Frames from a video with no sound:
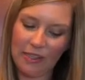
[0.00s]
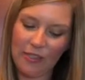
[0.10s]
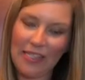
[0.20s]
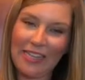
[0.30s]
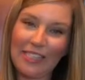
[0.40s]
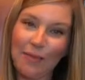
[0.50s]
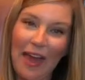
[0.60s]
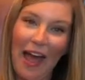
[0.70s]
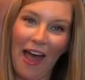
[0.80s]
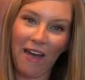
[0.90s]
So slice them in
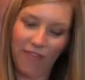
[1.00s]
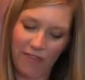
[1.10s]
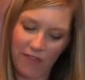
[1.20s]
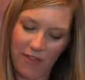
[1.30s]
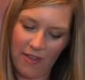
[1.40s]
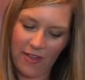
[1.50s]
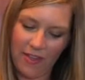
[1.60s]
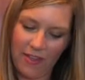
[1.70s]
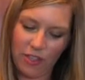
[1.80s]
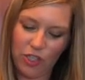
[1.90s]
half,
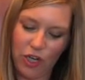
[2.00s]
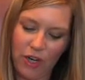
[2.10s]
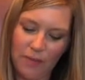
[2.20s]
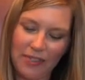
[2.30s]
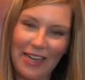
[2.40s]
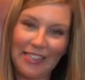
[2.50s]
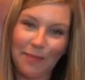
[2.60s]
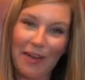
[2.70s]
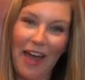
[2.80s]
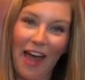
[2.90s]
then turn them, slice
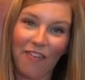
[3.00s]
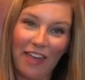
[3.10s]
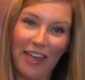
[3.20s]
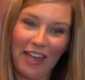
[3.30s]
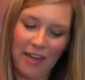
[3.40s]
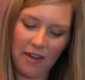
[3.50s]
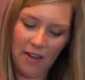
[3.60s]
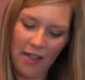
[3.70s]
them in half again,